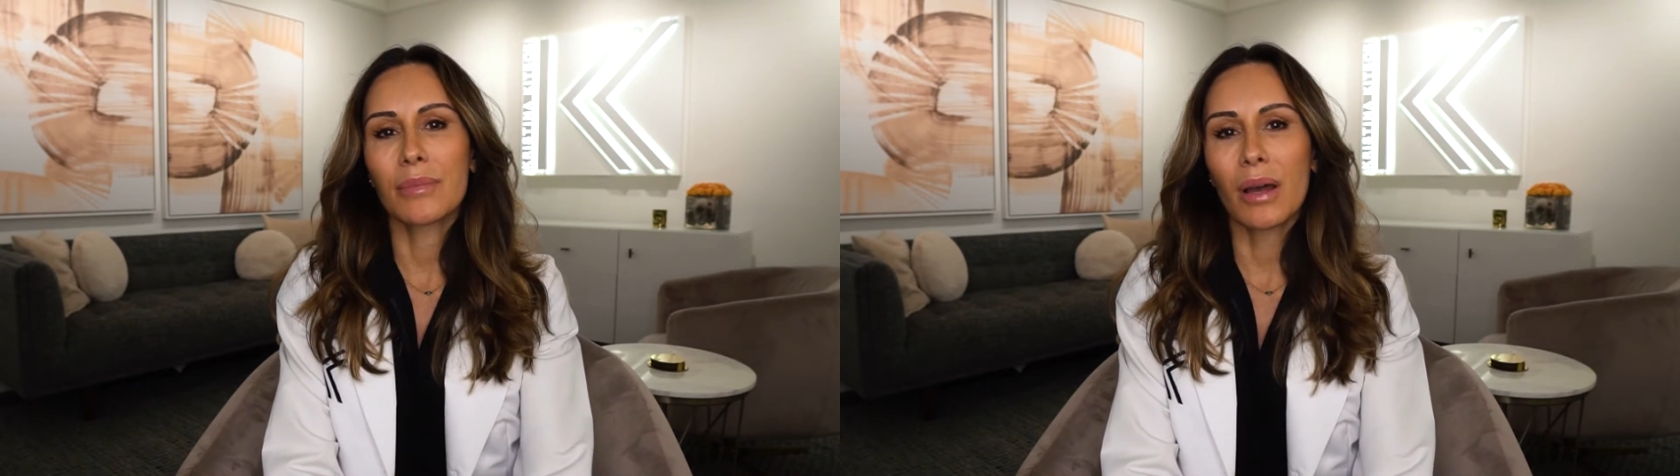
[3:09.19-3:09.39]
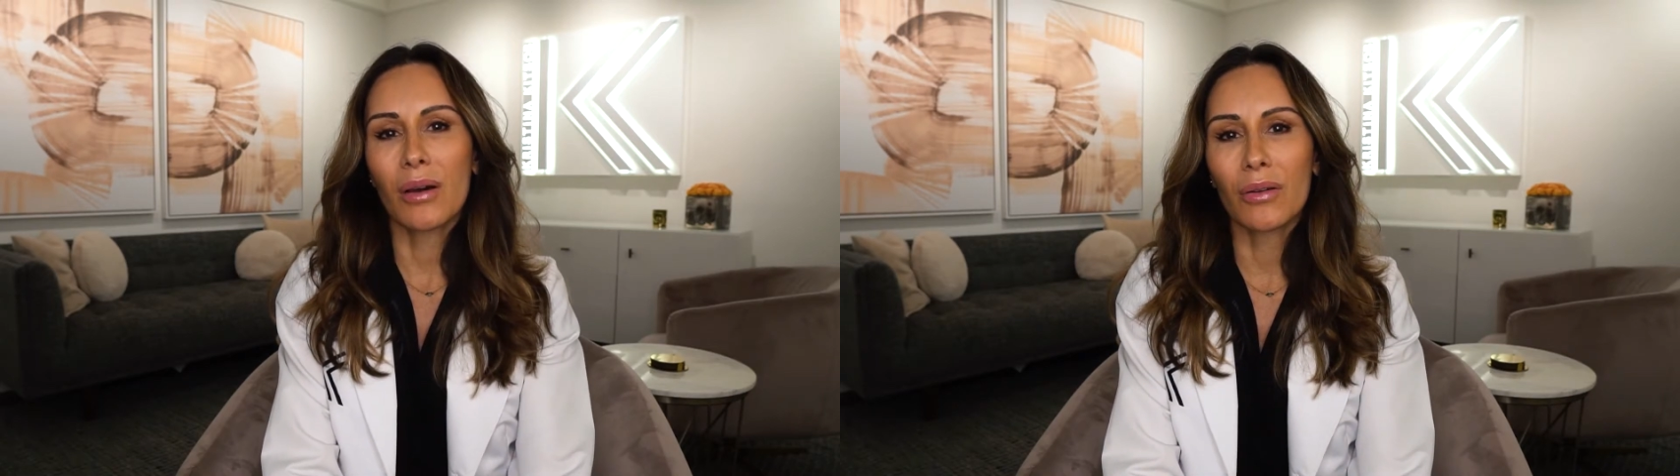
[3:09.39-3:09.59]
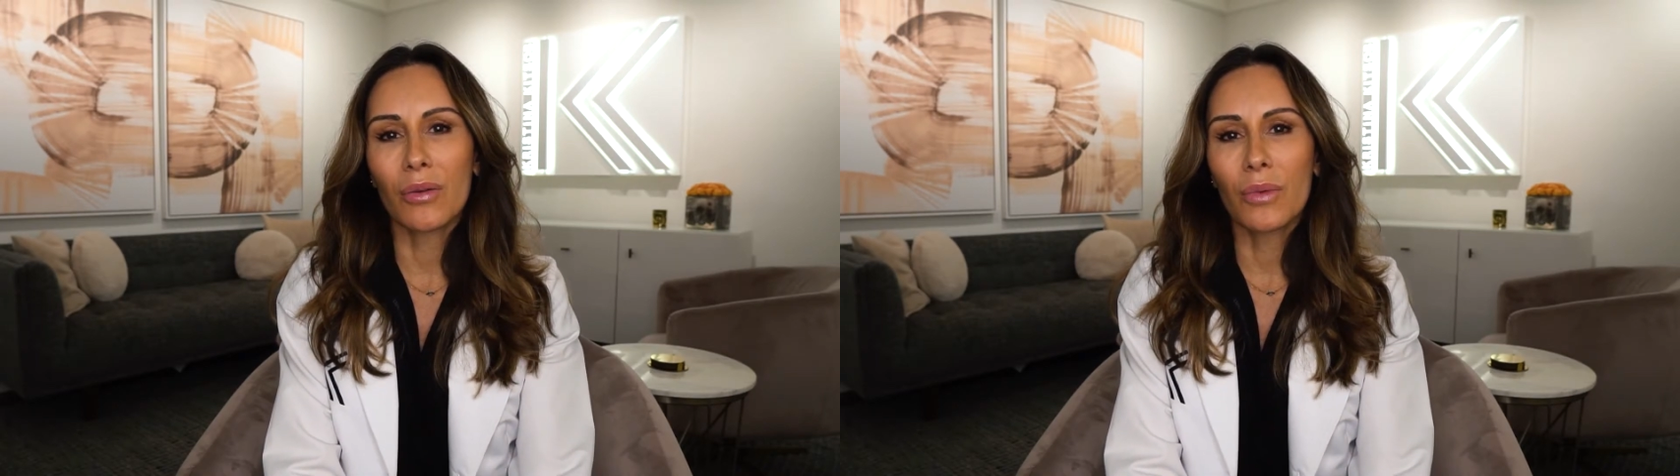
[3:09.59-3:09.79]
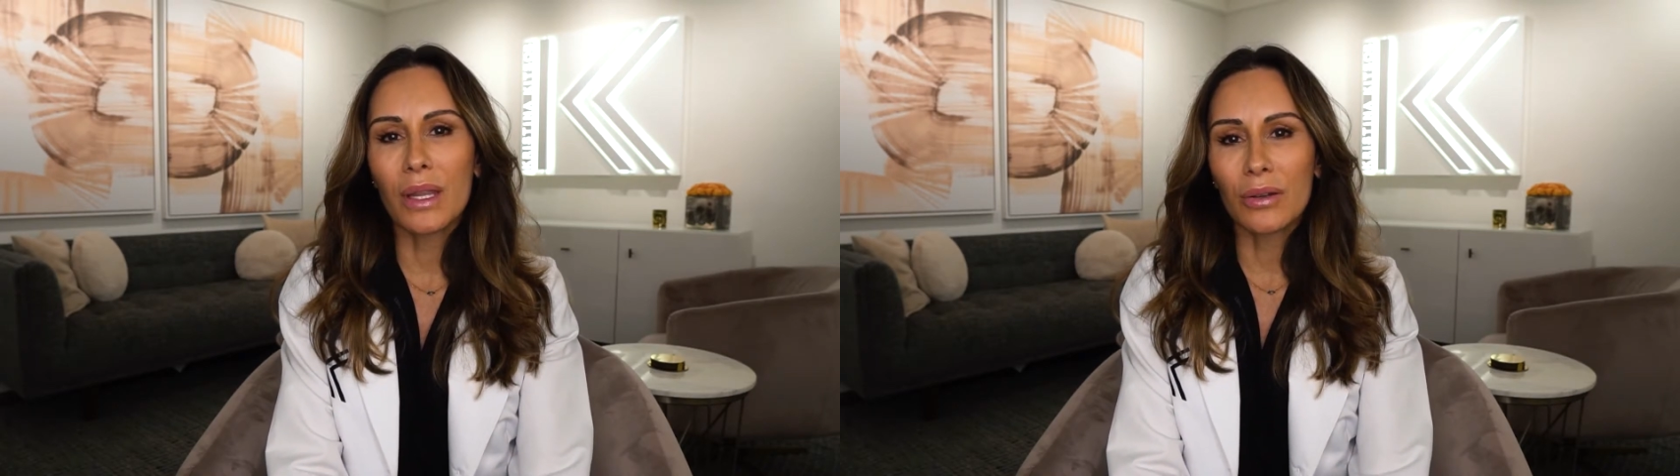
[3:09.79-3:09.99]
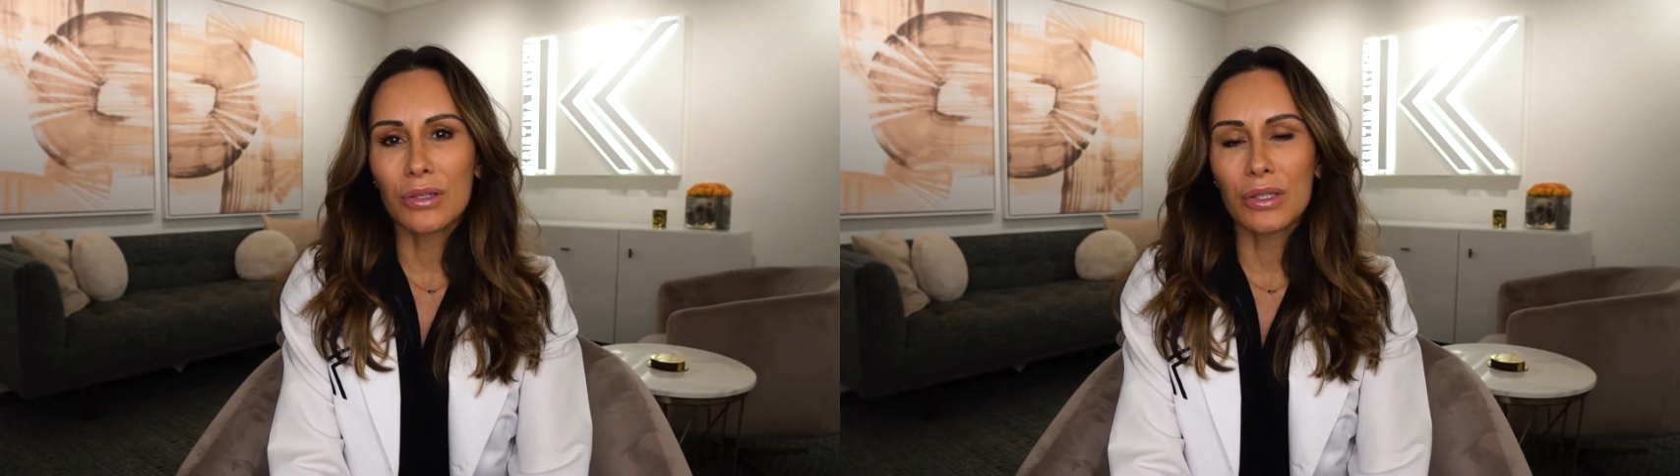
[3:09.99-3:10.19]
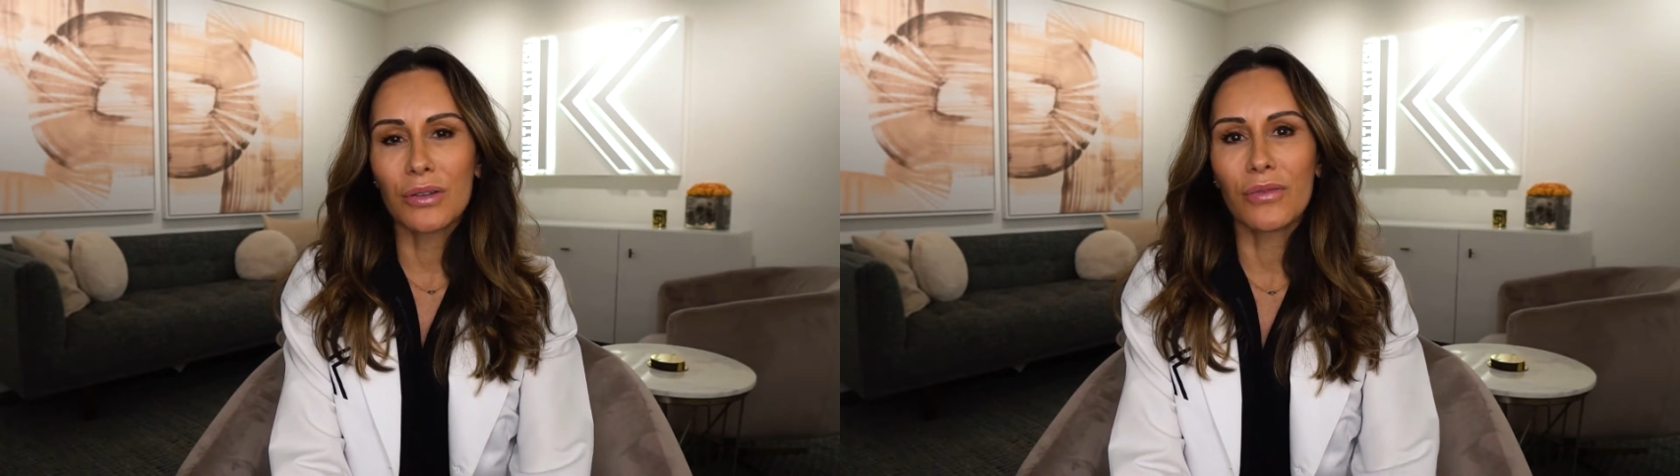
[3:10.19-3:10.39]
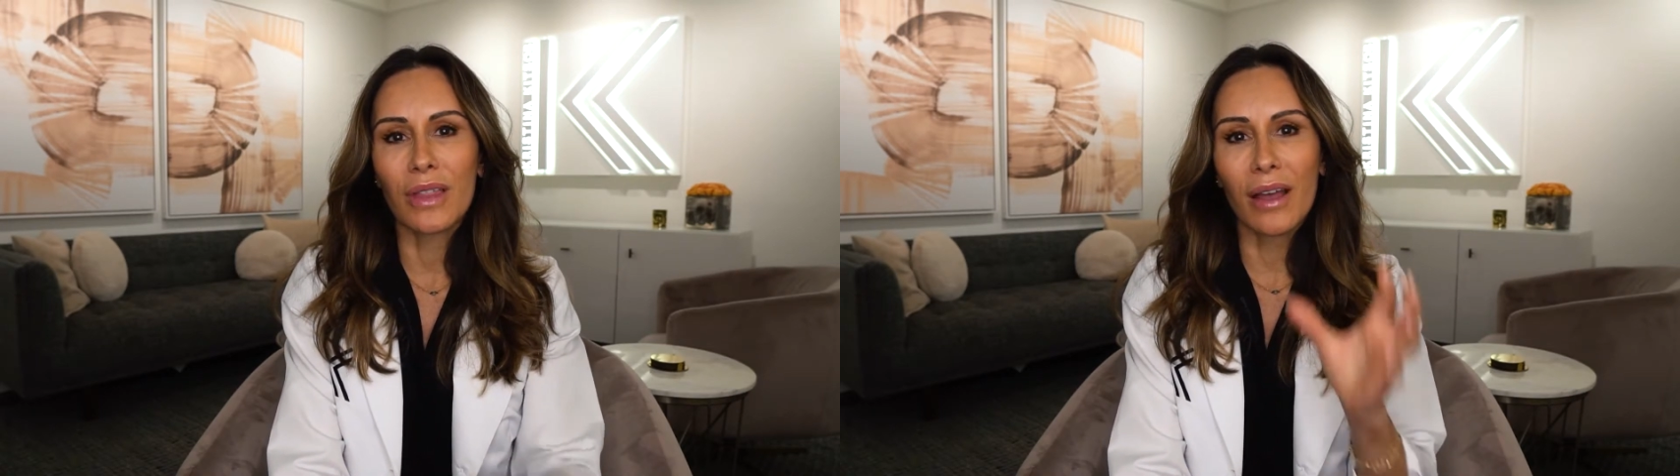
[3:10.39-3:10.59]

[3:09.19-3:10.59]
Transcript: about a week or two for